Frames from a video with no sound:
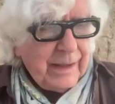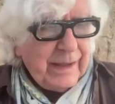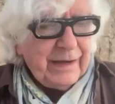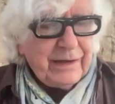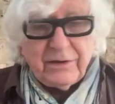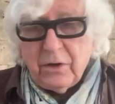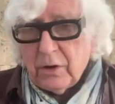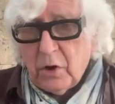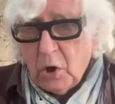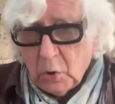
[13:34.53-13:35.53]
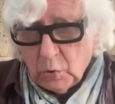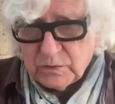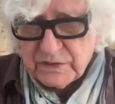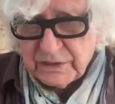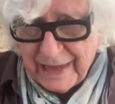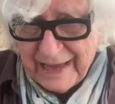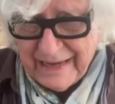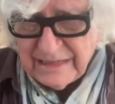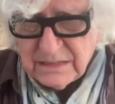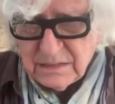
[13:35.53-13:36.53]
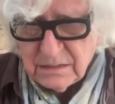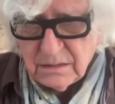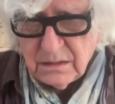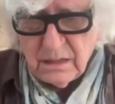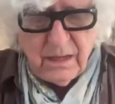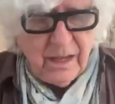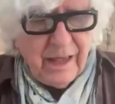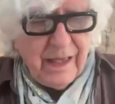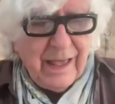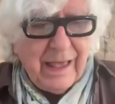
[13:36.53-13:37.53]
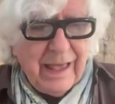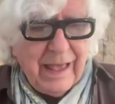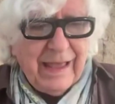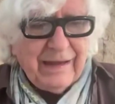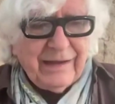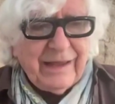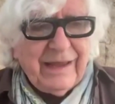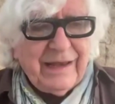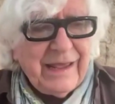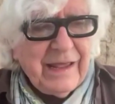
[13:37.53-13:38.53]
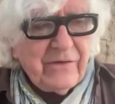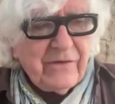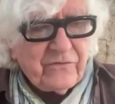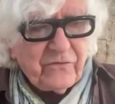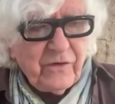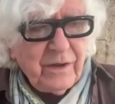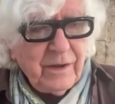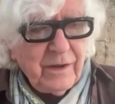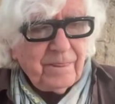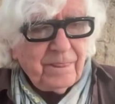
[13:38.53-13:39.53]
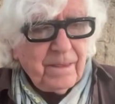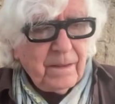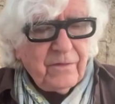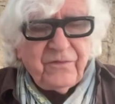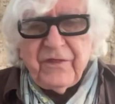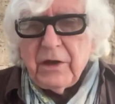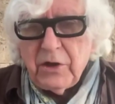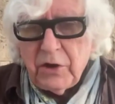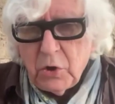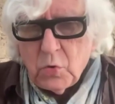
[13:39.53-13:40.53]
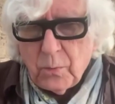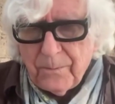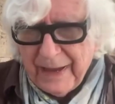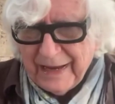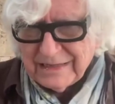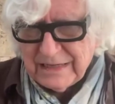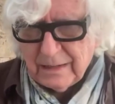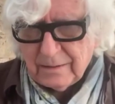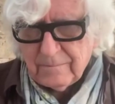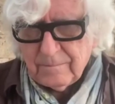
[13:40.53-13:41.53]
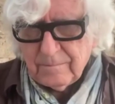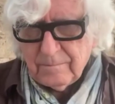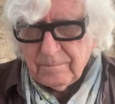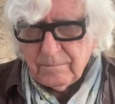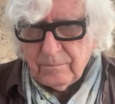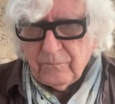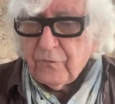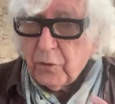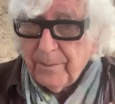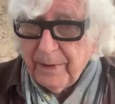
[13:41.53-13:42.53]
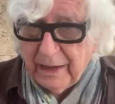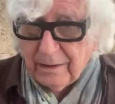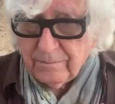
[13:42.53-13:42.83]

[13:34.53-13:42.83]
It holds light, and it is the new painting for me.